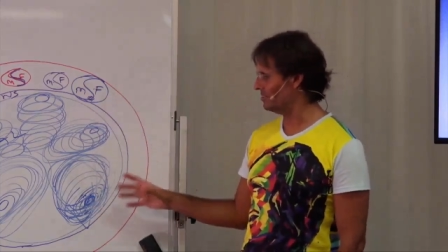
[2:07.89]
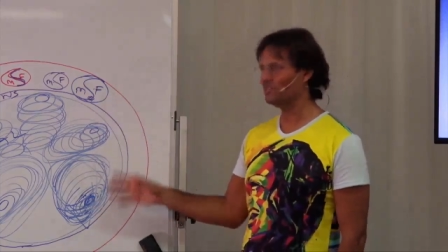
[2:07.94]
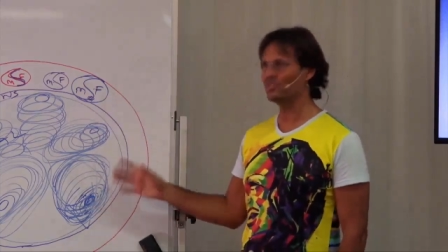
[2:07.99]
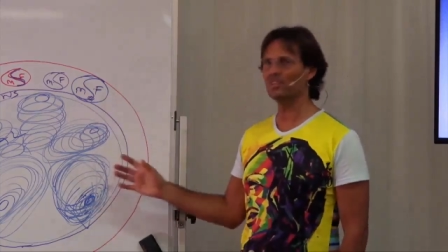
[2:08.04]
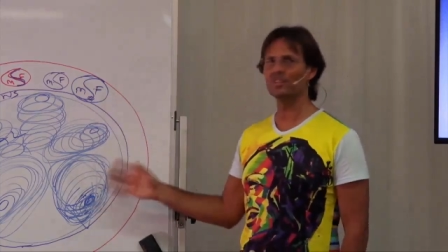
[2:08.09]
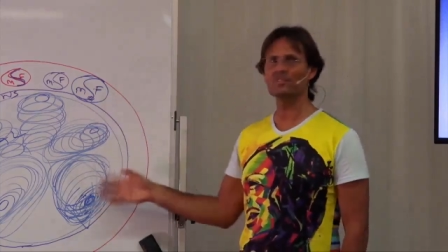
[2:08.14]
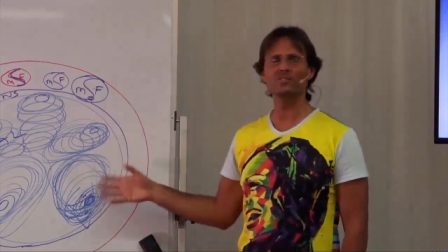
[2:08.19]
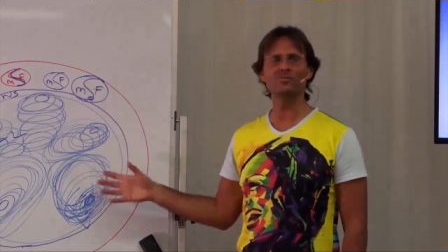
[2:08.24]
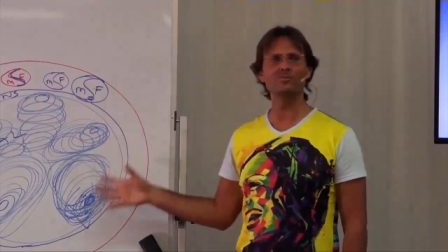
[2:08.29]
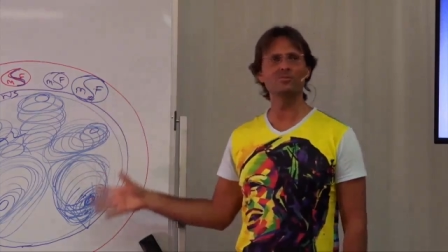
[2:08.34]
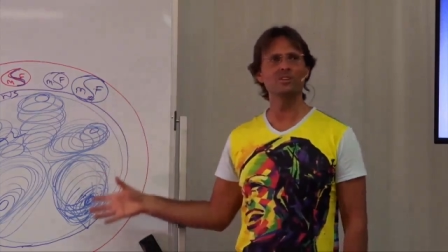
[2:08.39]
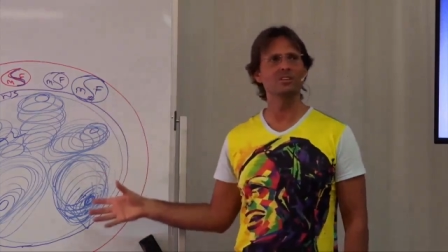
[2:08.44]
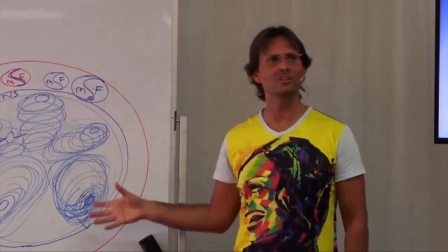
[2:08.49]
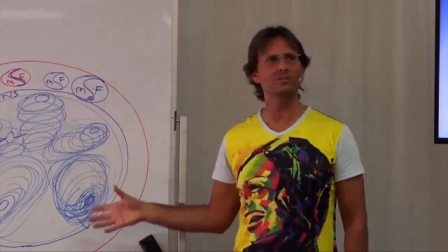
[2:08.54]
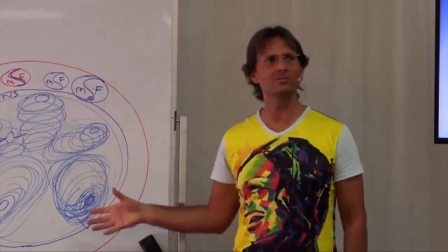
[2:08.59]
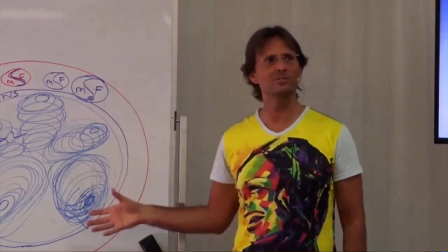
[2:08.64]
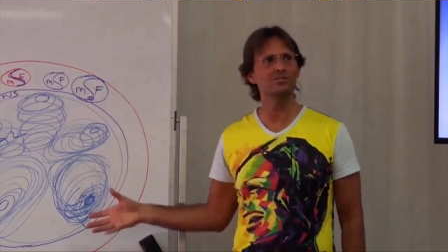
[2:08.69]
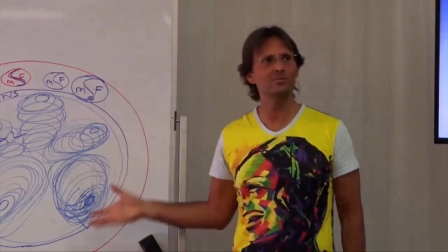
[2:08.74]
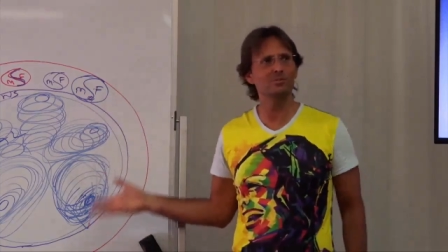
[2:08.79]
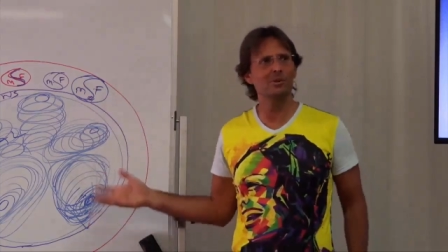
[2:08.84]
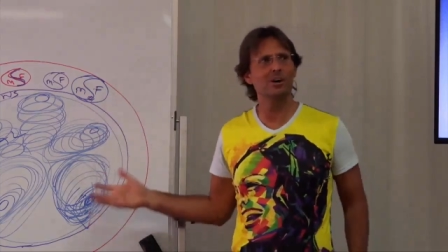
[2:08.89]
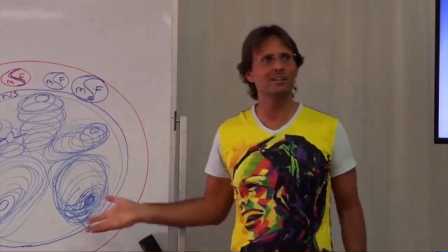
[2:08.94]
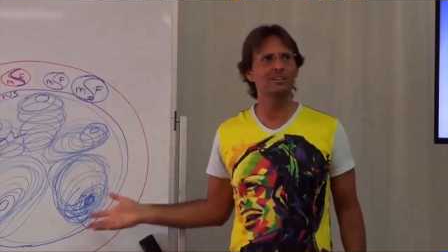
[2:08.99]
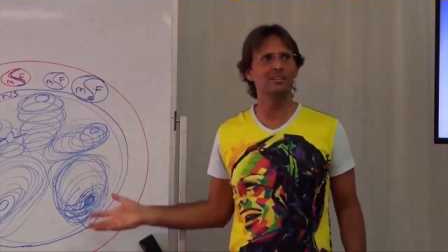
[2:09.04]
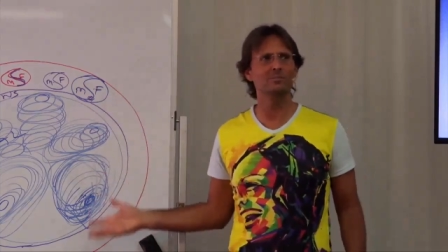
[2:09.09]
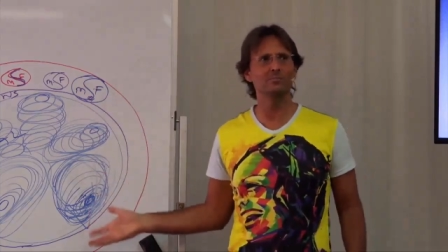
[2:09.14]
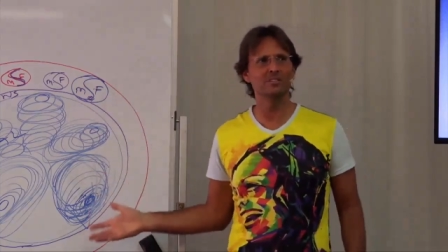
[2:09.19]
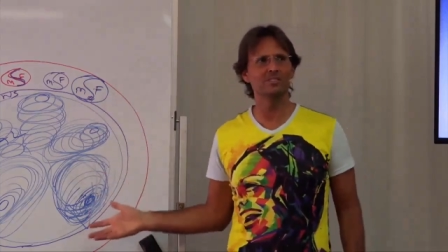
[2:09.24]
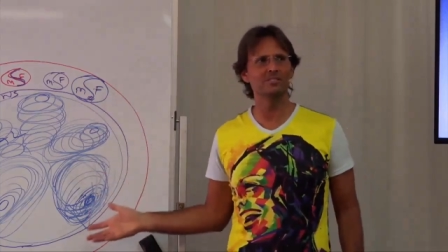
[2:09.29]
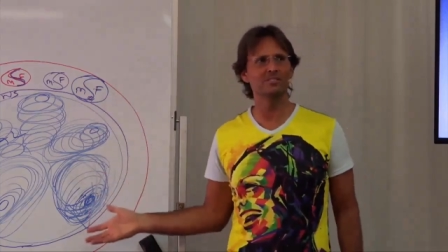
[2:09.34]
the sixth sphere is quite
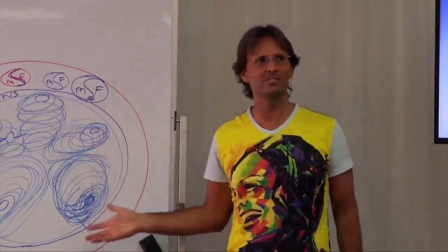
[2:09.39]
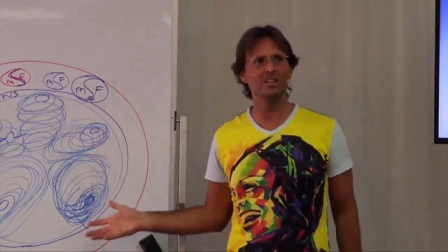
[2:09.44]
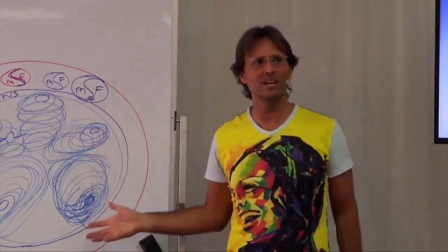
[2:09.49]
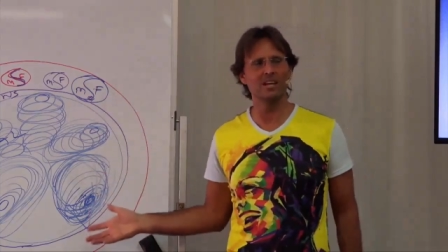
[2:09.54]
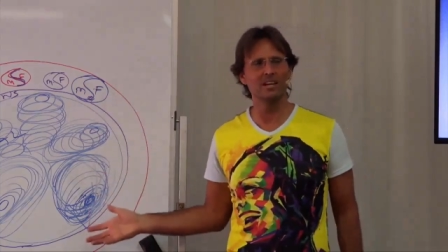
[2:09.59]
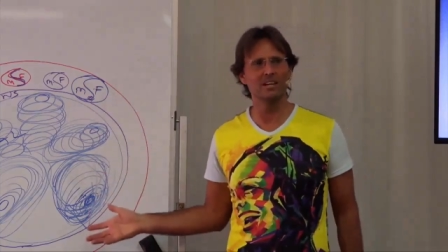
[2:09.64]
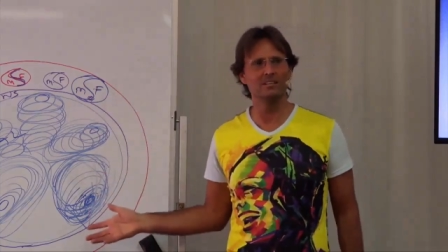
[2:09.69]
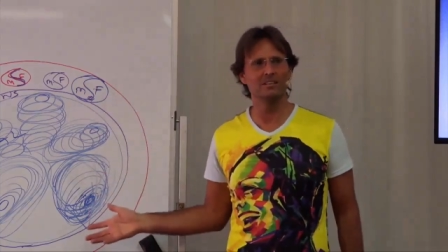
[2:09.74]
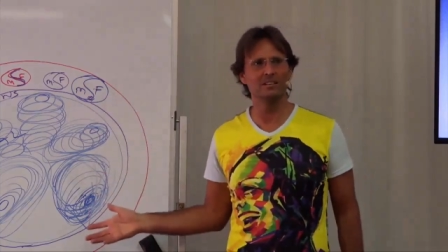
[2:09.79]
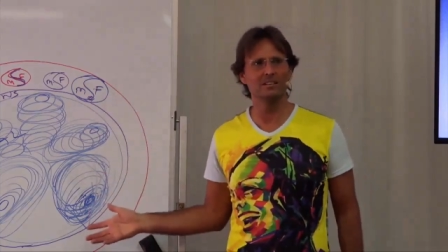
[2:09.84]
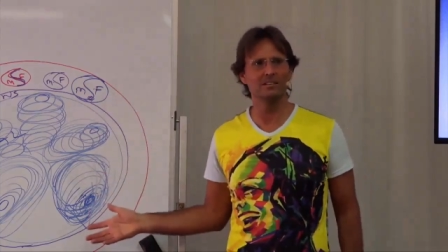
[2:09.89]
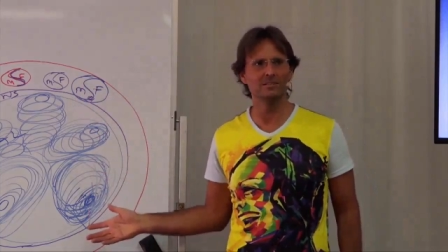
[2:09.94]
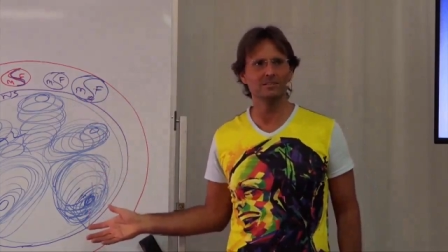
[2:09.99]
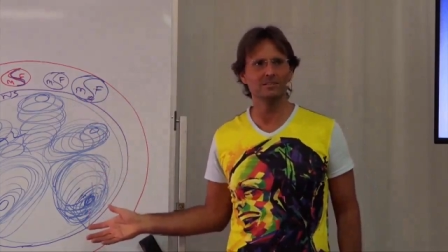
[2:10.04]
a limited state.